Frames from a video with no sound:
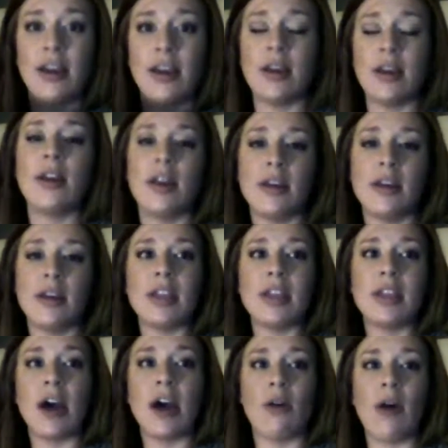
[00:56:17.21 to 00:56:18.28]
So
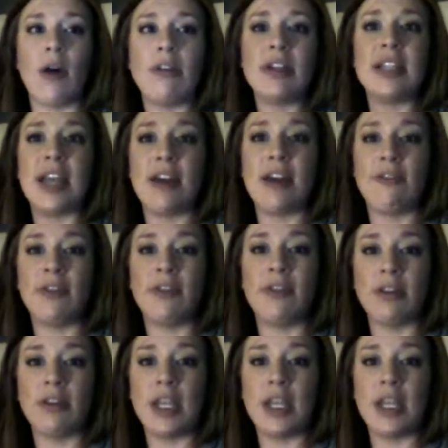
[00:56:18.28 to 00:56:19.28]
I would definitely,